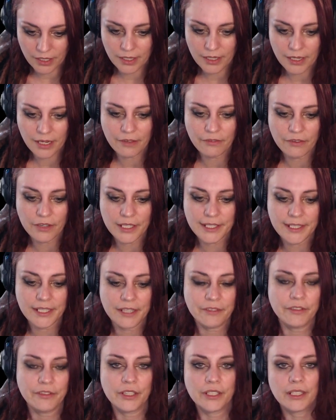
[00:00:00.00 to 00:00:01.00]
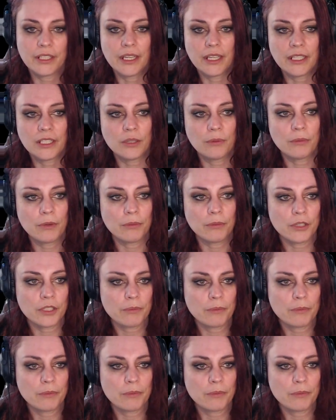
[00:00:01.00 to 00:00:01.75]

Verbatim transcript: Level 7 at the moment,